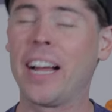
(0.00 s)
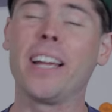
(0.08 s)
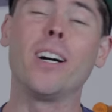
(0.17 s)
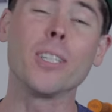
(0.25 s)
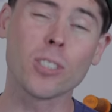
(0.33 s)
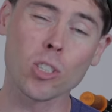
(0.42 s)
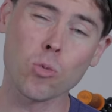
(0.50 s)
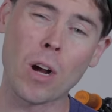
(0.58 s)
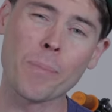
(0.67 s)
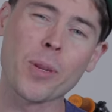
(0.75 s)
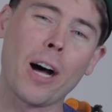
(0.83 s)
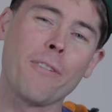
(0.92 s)
I also
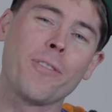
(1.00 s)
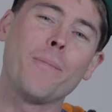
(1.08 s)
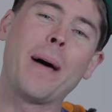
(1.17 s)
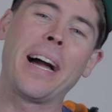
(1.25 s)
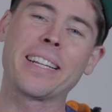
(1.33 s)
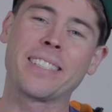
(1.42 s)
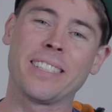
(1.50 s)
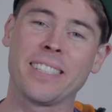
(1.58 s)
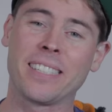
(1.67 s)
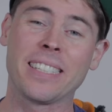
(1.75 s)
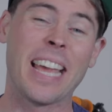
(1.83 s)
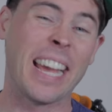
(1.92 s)
swapped off the
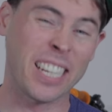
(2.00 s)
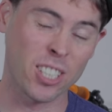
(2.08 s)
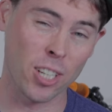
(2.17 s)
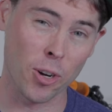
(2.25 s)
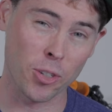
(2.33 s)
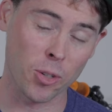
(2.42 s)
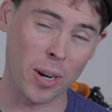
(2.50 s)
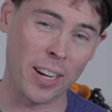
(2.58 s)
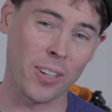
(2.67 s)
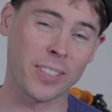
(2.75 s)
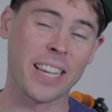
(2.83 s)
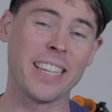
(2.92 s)
Maxxis EXO
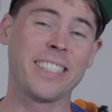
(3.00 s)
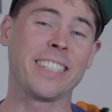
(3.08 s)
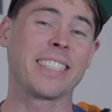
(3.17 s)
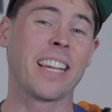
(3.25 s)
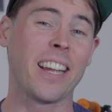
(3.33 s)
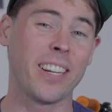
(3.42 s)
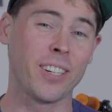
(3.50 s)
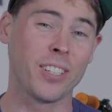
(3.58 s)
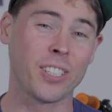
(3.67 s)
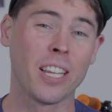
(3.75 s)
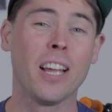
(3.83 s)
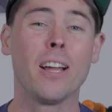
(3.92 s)
trail casing
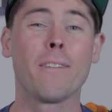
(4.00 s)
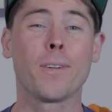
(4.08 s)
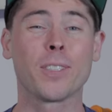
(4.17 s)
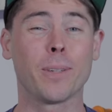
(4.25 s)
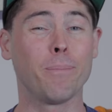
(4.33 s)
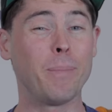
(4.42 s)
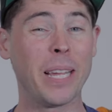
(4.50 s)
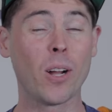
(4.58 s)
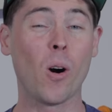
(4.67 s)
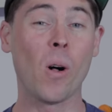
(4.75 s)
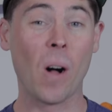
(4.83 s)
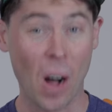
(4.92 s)
tires for some big ol'